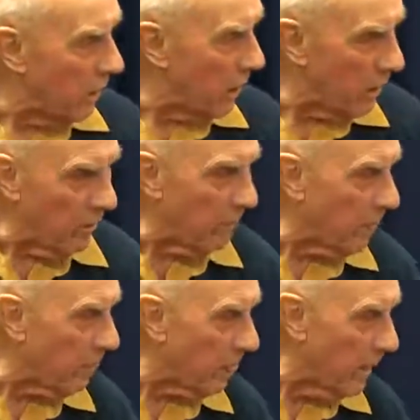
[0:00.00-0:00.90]

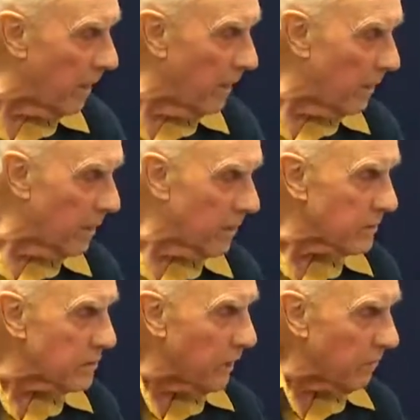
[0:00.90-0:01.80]

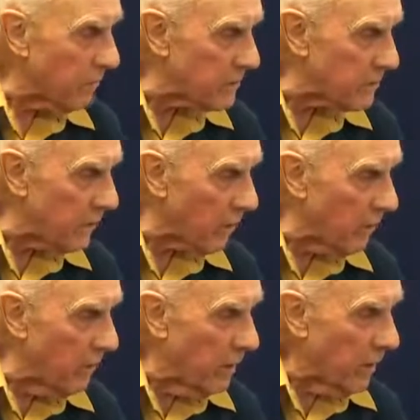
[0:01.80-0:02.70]
There's Naples here,
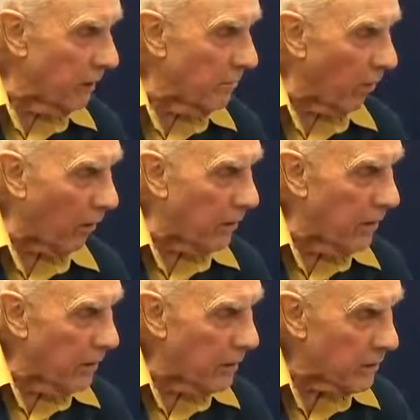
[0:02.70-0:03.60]
and Bari
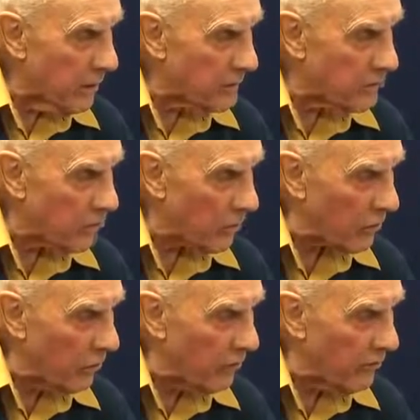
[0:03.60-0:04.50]
is the
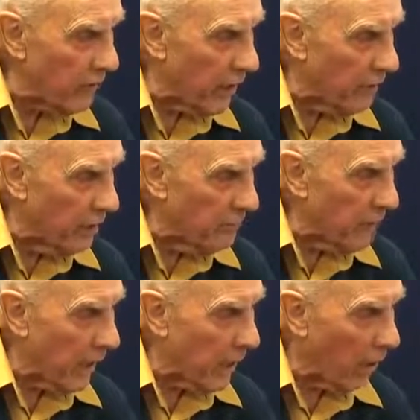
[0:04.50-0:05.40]
circle over there,
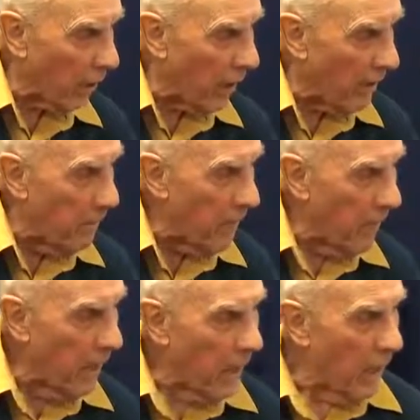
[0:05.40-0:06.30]
B-A-R-I.
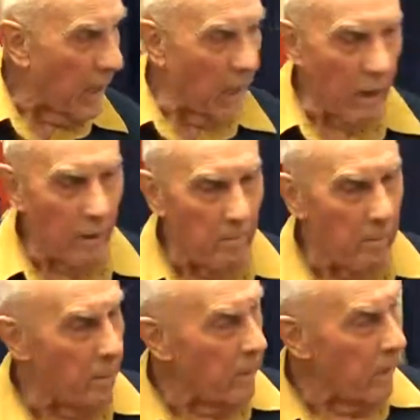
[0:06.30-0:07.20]

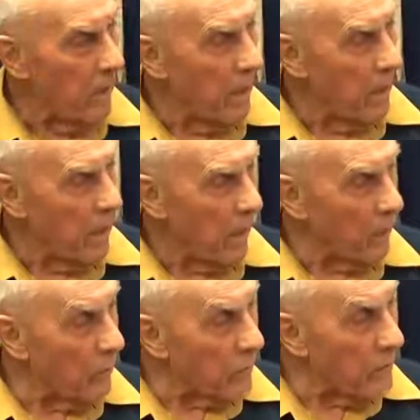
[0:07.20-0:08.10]
And
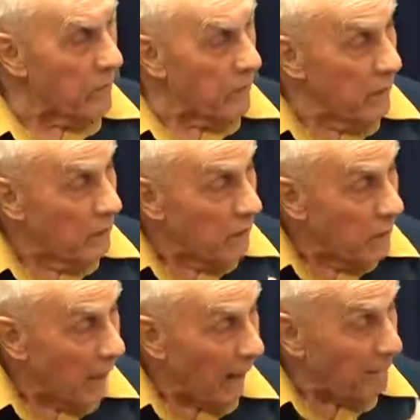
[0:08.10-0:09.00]
we were in the
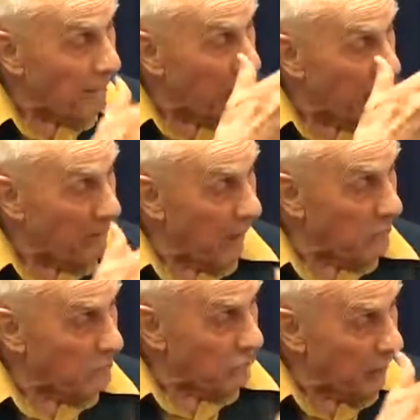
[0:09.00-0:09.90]
Apennine
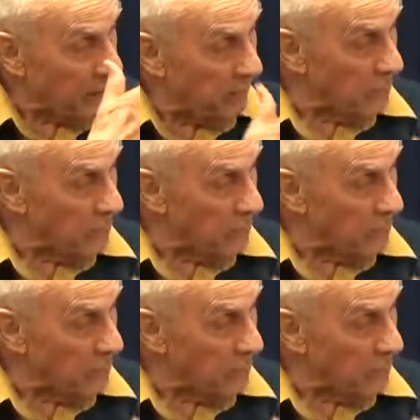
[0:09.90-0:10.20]
Mountains right in